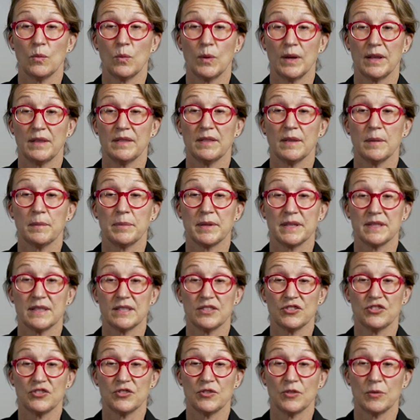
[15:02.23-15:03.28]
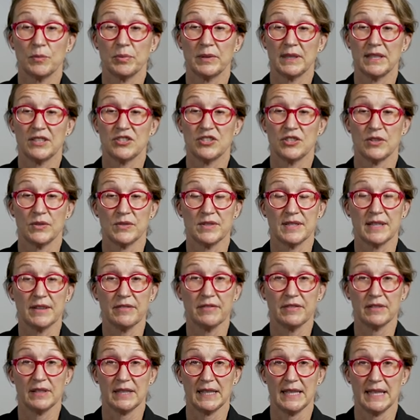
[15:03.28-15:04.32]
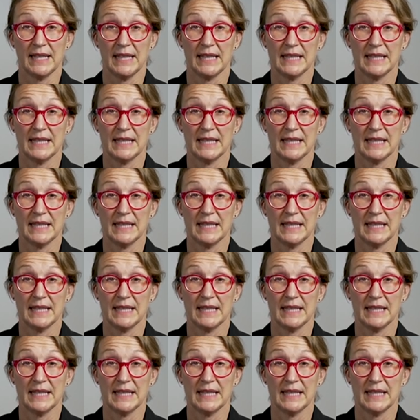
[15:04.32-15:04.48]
with positional plagiocephaly,